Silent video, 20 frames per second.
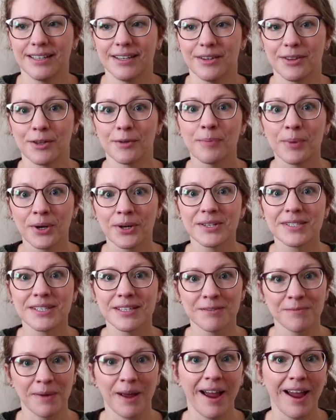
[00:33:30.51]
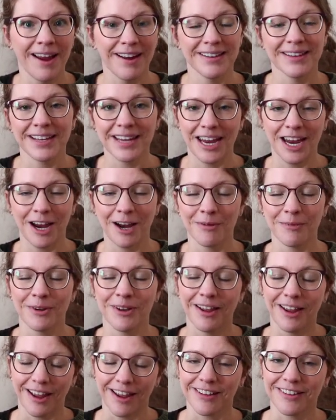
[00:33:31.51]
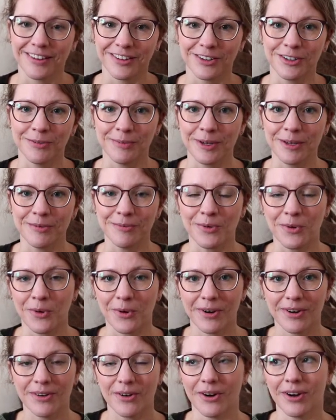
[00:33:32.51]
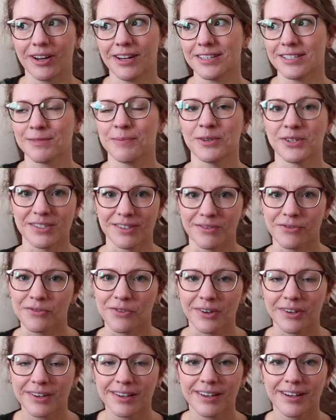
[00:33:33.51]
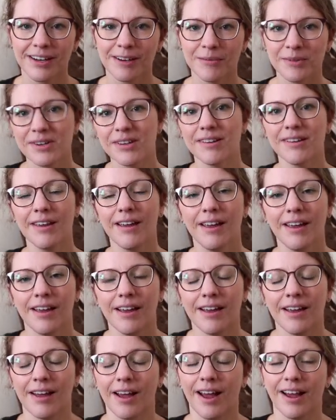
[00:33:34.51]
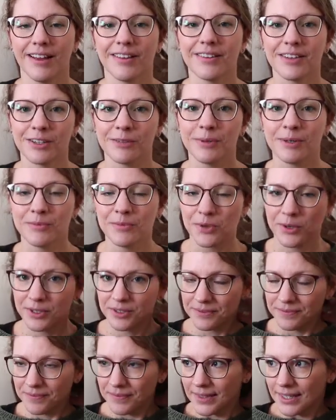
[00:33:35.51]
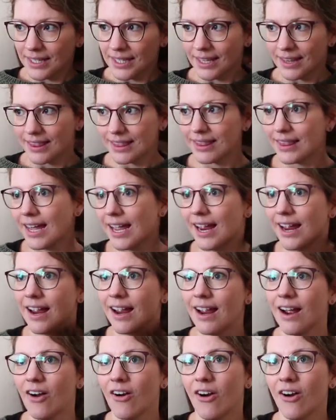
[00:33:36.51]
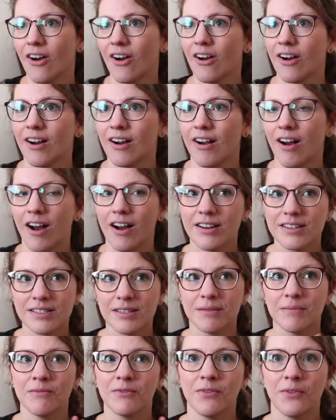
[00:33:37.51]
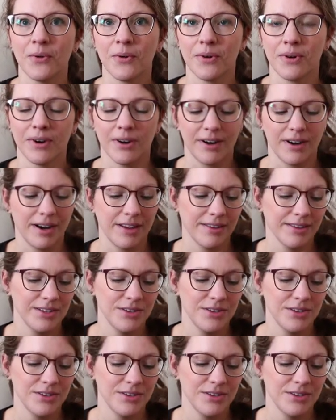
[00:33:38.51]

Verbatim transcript: the person behind the camera a little bit more, or I guess the person in front of the camera a little bit more. They are awesome for,